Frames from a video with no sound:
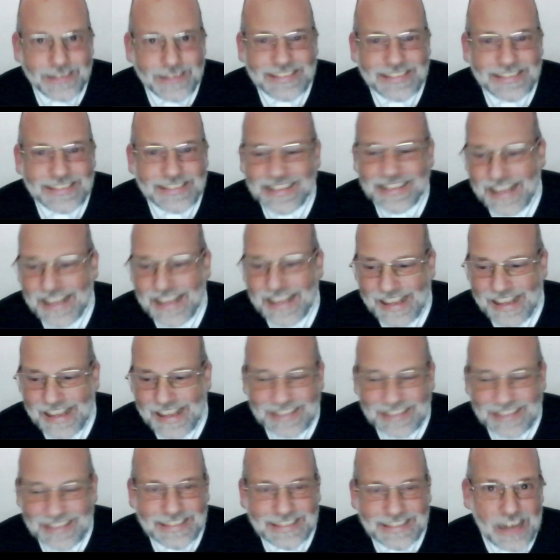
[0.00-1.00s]

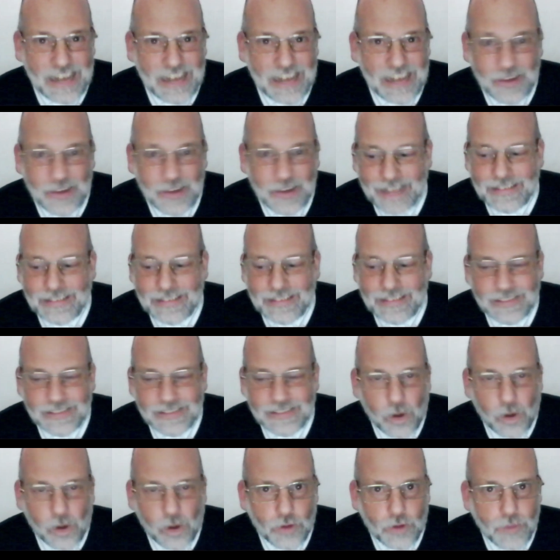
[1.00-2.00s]
is to get
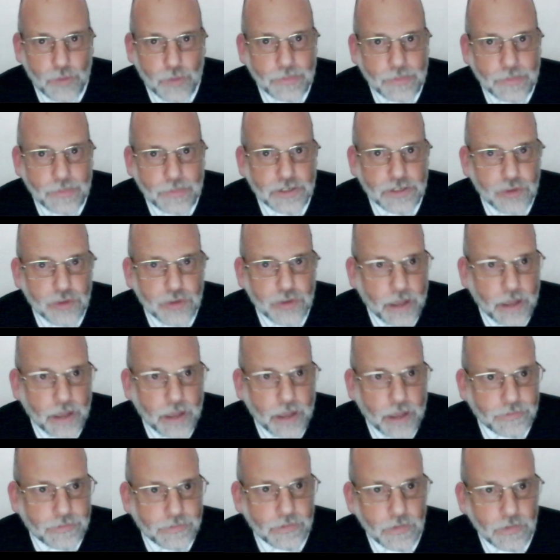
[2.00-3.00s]
this soul and rip it to
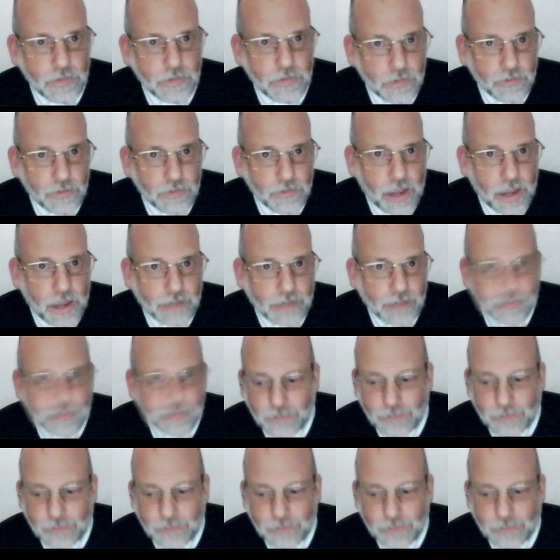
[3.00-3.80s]
shreds, right?